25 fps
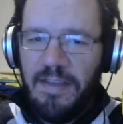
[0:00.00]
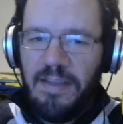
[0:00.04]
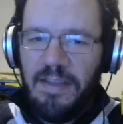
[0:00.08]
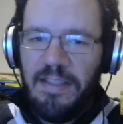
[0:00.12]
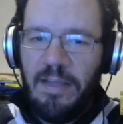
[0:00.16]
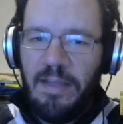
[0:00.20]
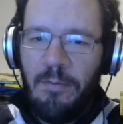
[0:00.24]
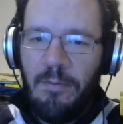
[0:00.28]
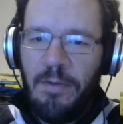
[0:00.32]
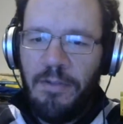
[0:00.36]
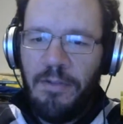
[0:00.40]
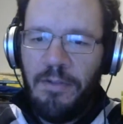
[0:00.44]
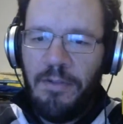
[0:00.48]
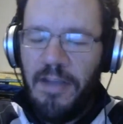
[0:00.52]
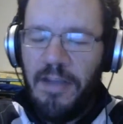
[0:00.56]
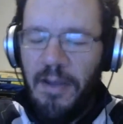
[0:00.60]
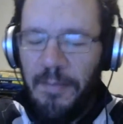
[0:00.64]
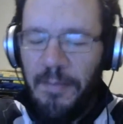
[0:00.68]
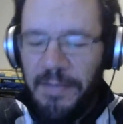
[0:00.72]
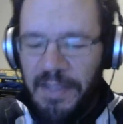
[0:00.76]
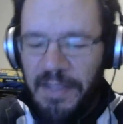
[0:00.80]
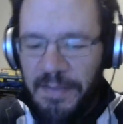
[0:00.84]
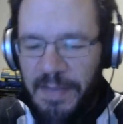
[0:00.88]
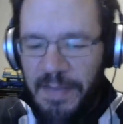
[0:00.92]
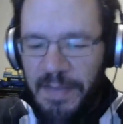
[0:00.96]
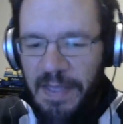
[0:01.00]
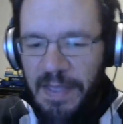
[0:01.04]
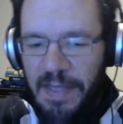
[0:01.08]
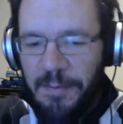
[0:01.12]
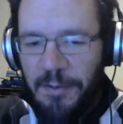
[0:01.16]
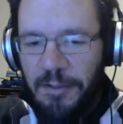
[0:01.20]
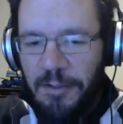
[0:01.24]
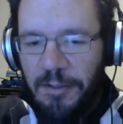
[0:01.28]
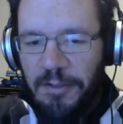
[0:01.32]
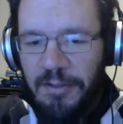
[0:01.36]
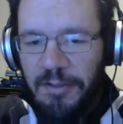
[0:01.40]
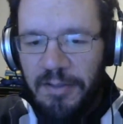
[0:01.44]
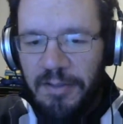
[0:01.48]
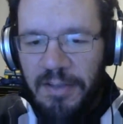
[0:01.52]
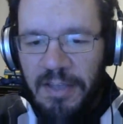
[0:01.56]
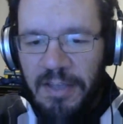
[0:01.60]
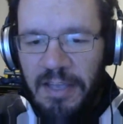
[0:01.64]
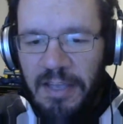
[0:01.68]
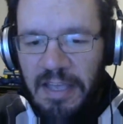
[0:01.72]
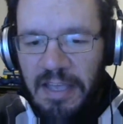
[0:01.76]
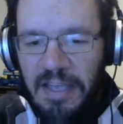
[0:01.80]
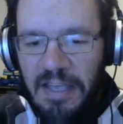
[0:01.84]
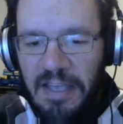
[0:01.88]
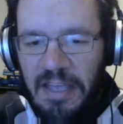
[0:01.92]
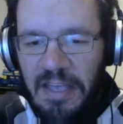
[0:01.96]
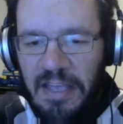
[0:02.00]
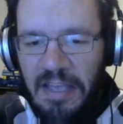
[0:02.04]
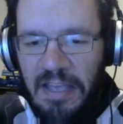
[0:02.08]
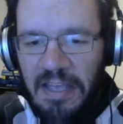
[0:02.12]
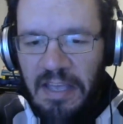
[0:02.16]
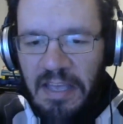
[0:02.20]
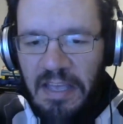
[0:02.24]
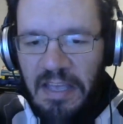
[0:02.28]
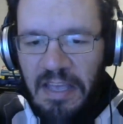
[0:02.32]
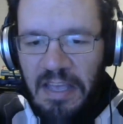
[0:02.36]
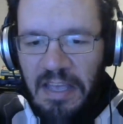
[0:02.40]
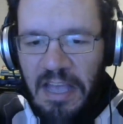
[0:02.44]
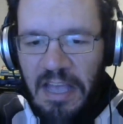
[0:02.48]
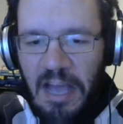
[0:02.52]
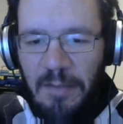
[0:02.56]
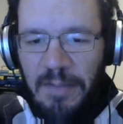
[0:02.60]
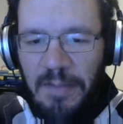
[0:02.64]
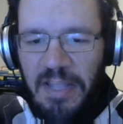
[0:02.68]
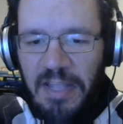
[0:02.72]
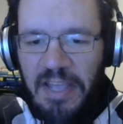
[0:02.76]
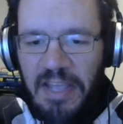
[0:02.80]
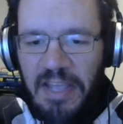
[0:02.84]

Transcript: and I wonder how many people, how many